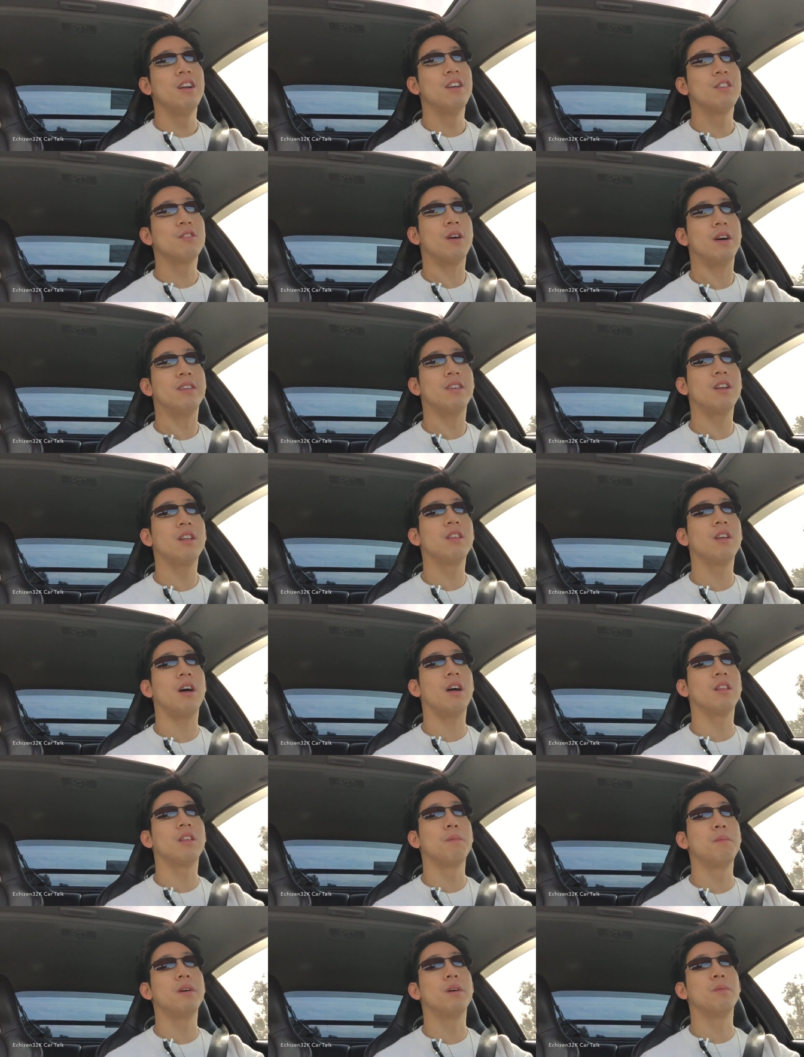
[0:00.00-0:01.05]
So I did a
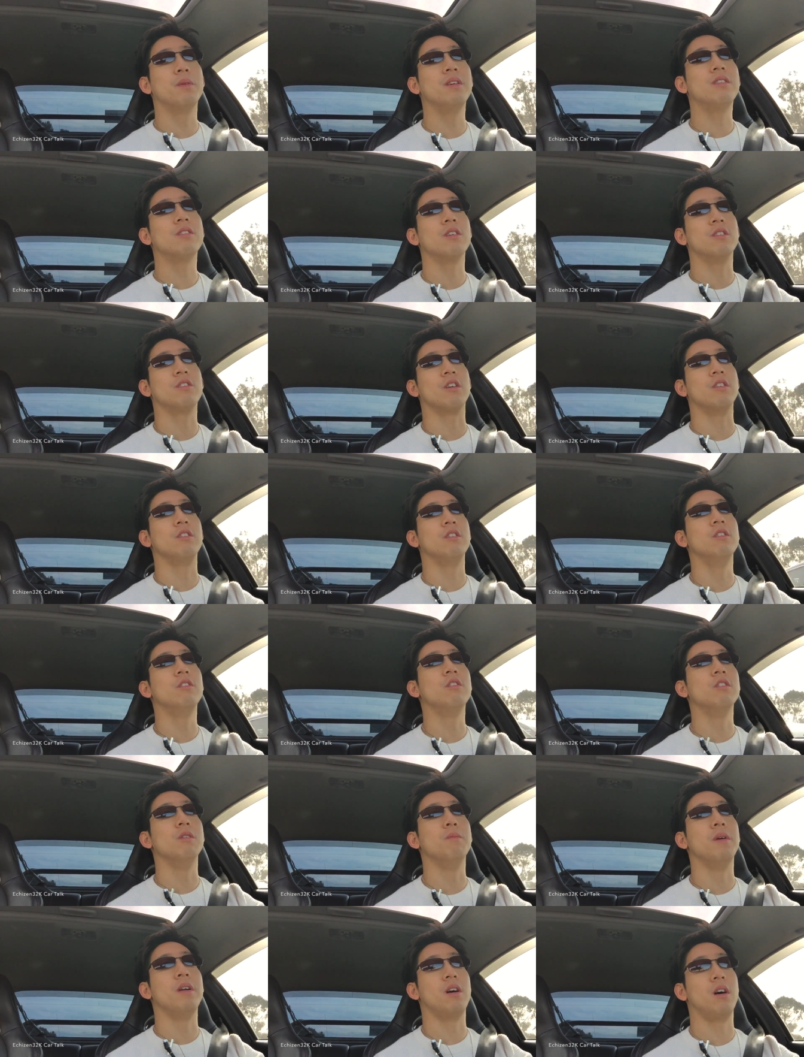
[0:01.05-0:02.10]
little bit of research on
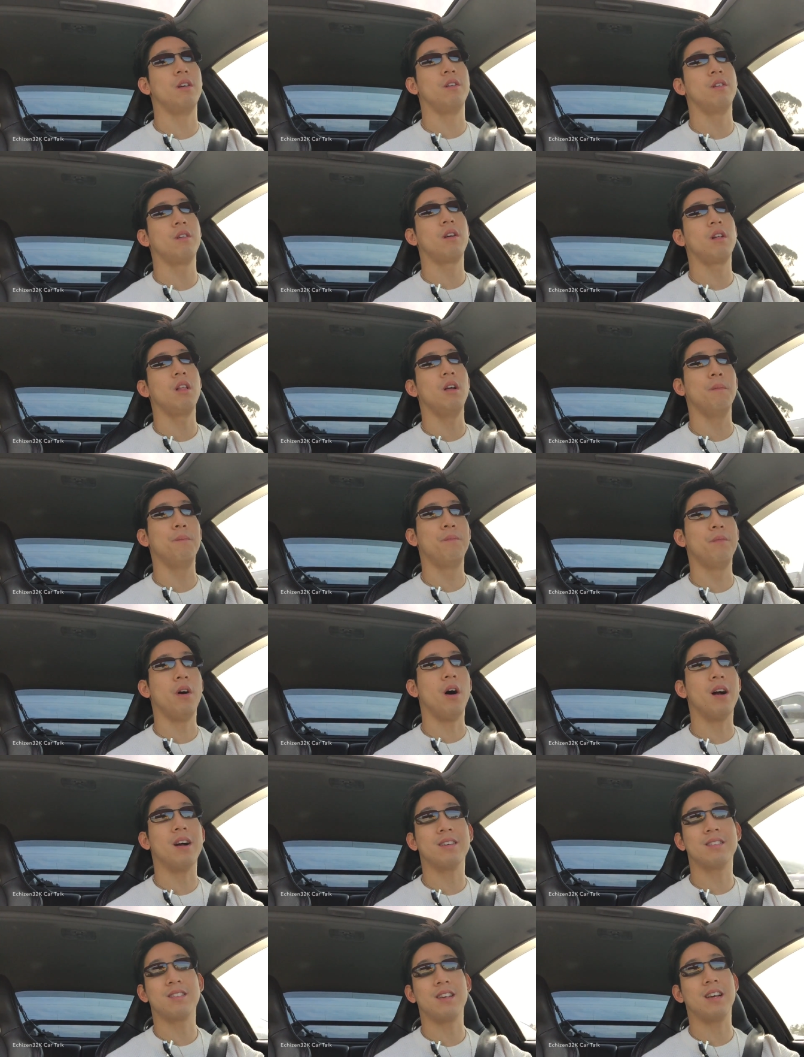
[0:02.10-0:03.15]
YouTube and on Club
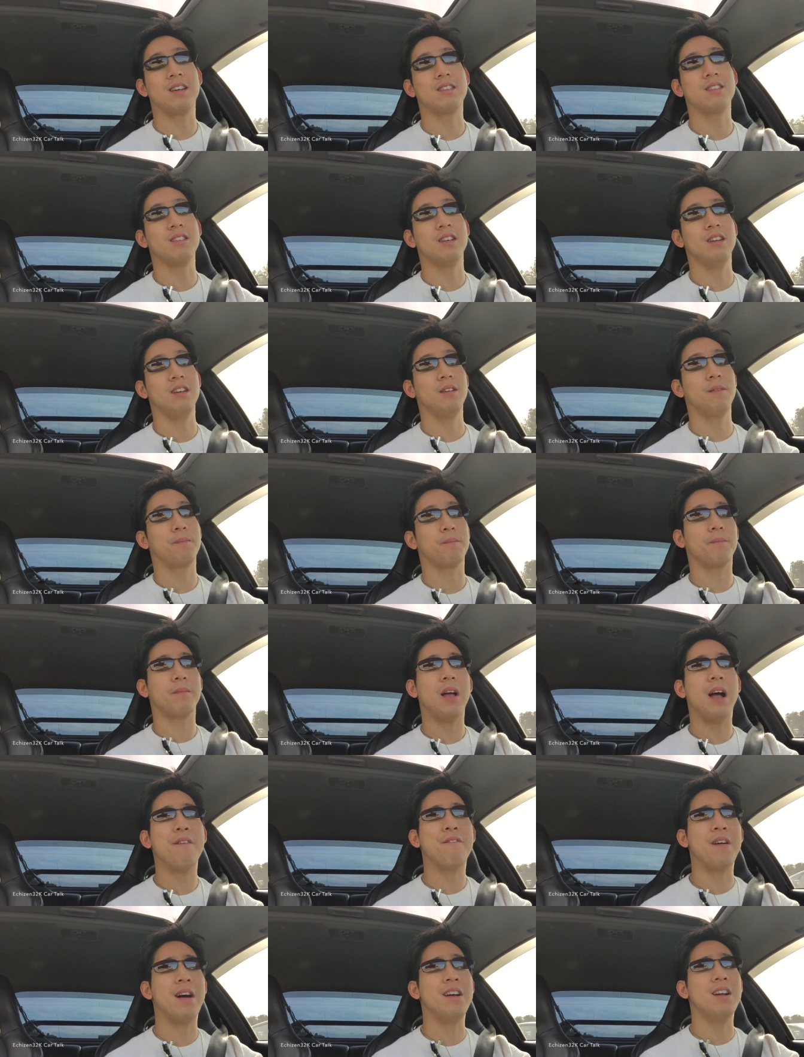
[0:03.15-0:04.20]
RSX, and
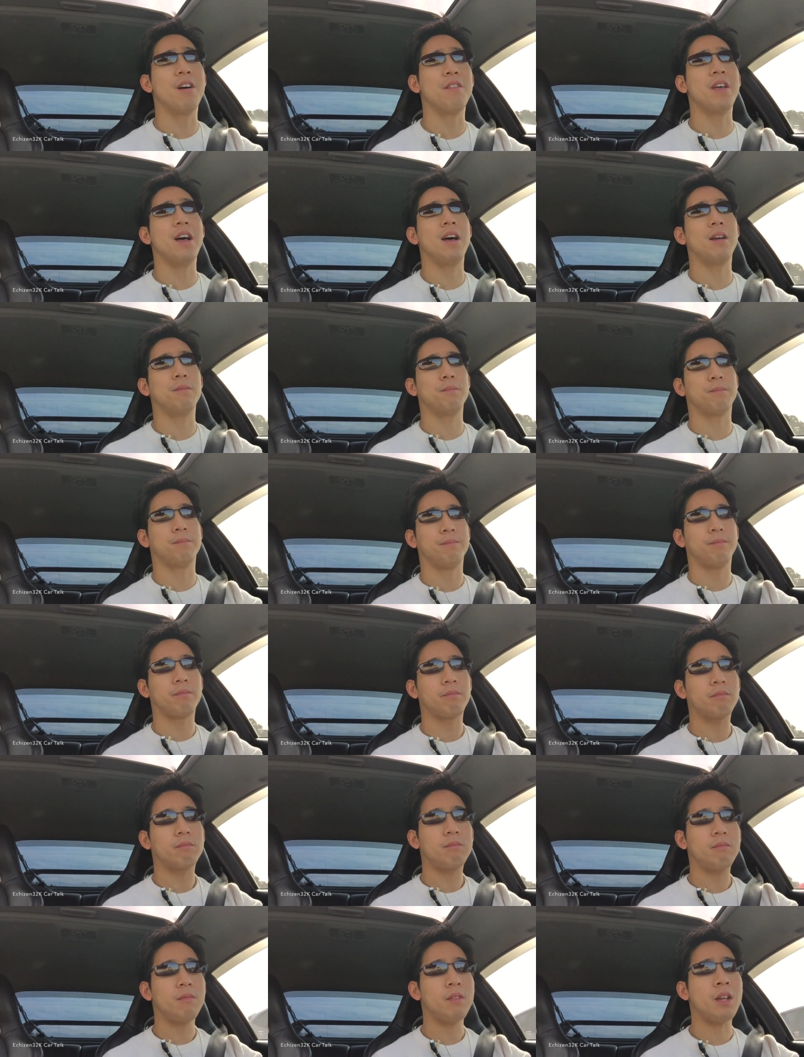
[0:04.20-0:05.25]
I found out that
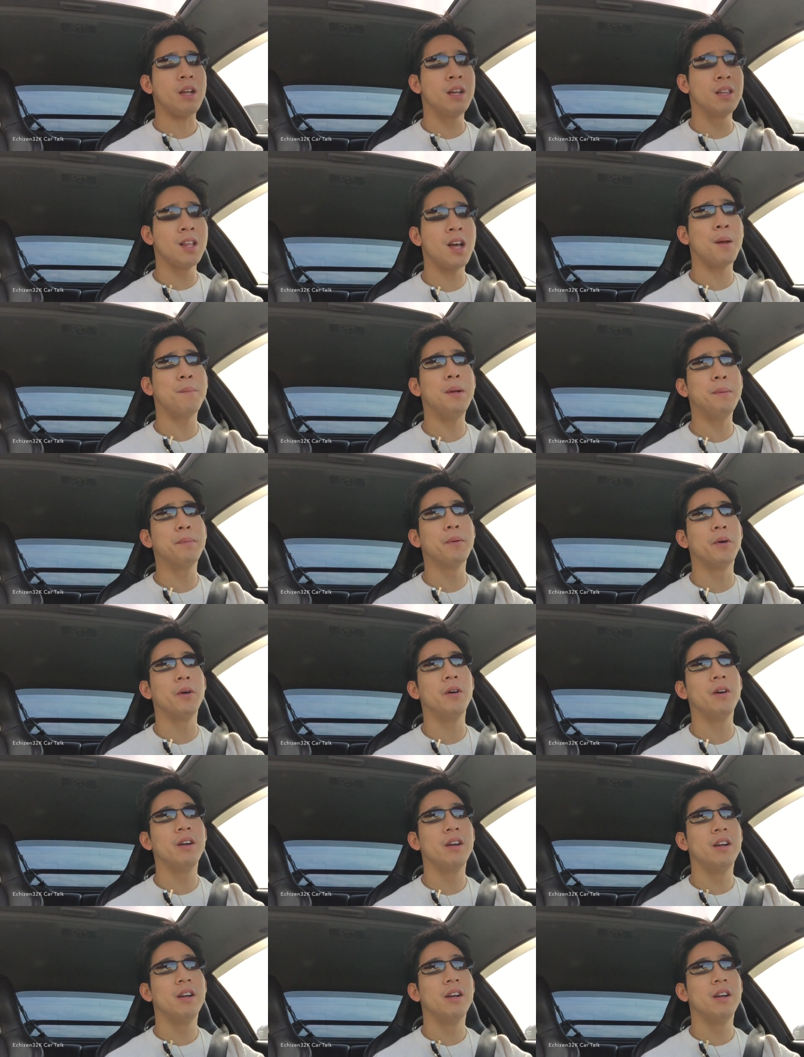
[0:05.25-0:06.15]
a lot of people